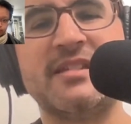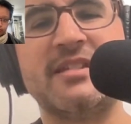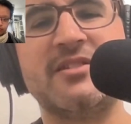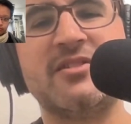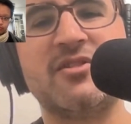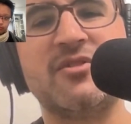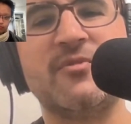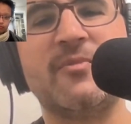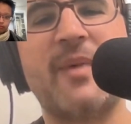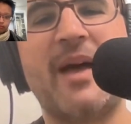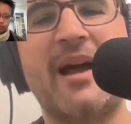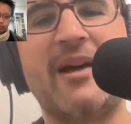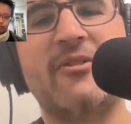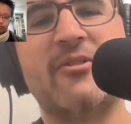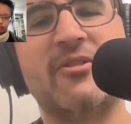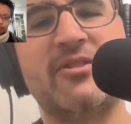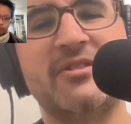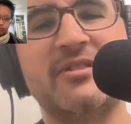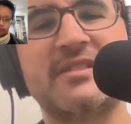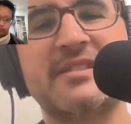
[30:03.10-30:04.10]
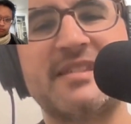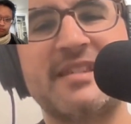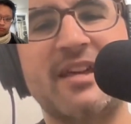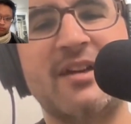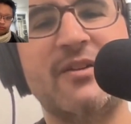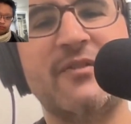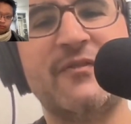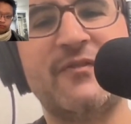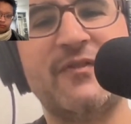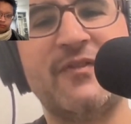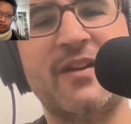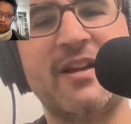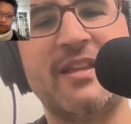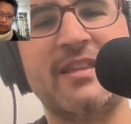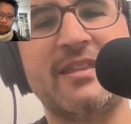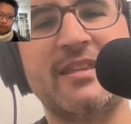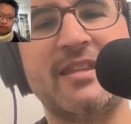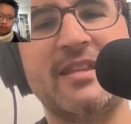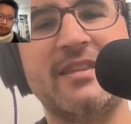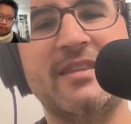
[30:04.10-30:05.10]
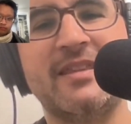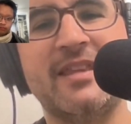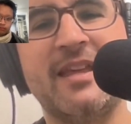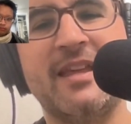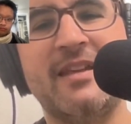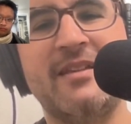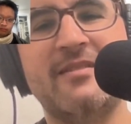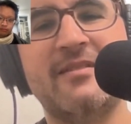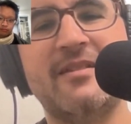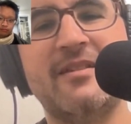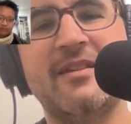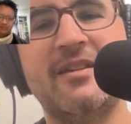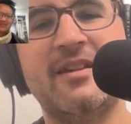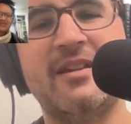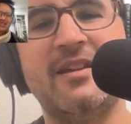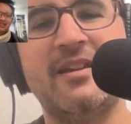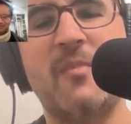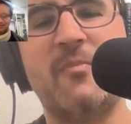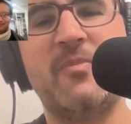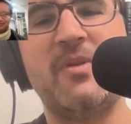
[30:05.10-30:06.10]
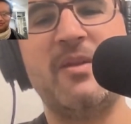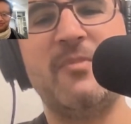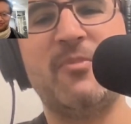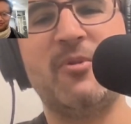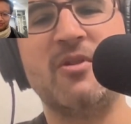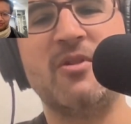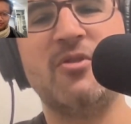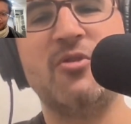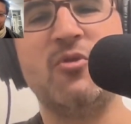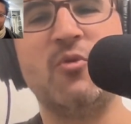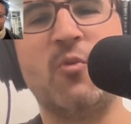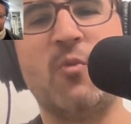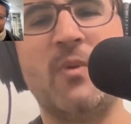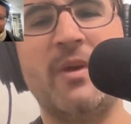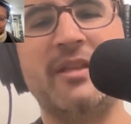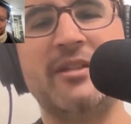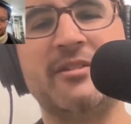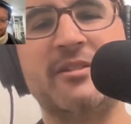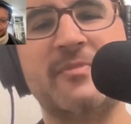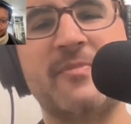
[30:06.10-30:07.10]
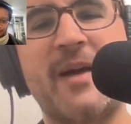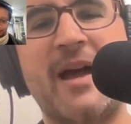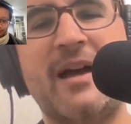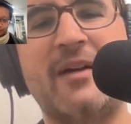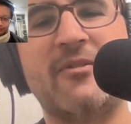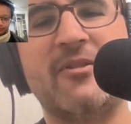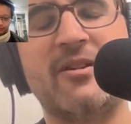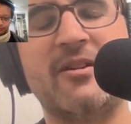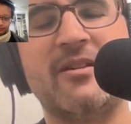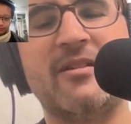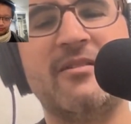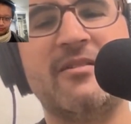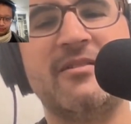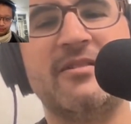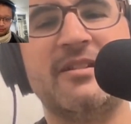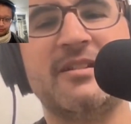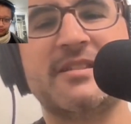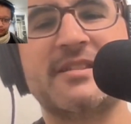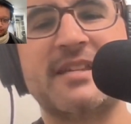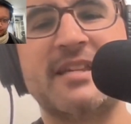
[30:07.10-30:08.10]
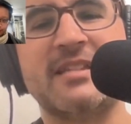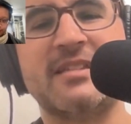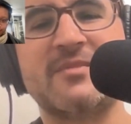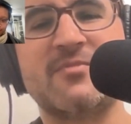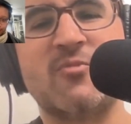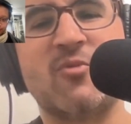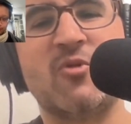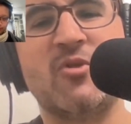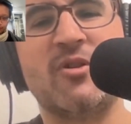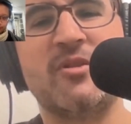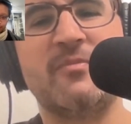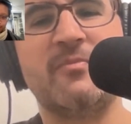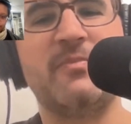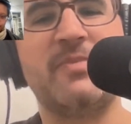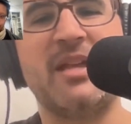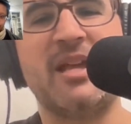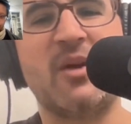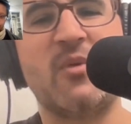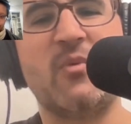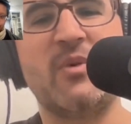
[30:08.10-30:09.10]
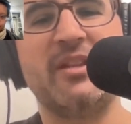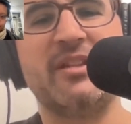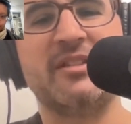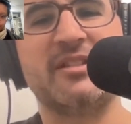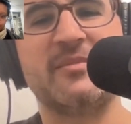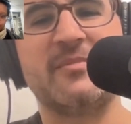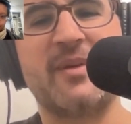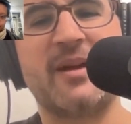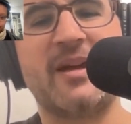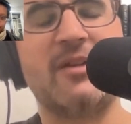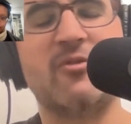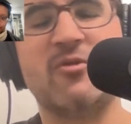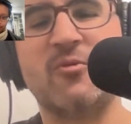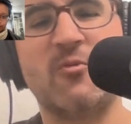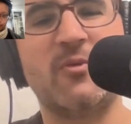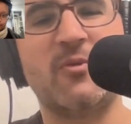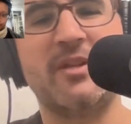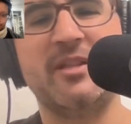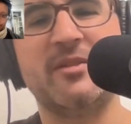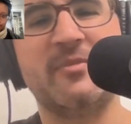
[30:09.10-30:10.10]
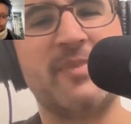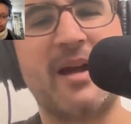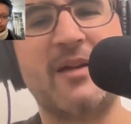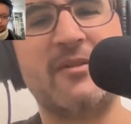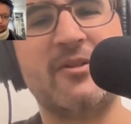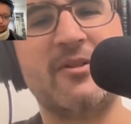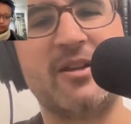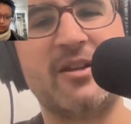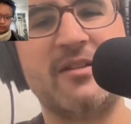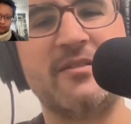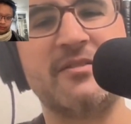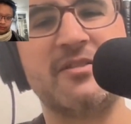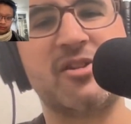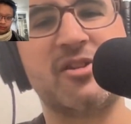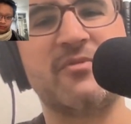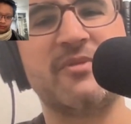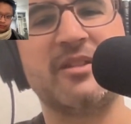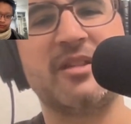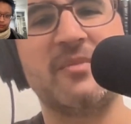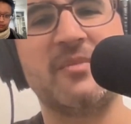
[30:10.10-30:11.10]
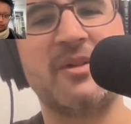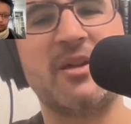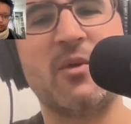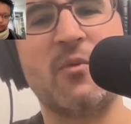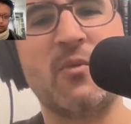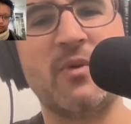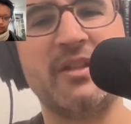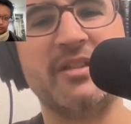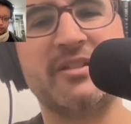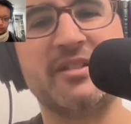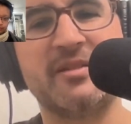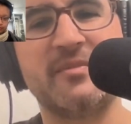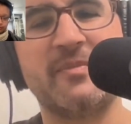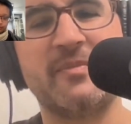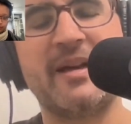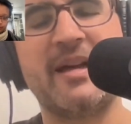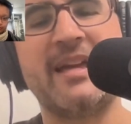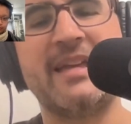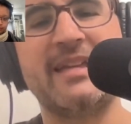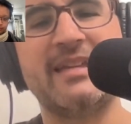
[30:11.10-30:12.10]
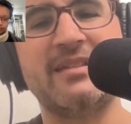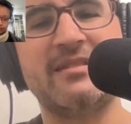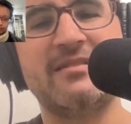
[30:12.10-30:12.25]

to power itself, right? That people who wield power are in a sense more being wielded by, or wield power knowledge are really being wielded by it.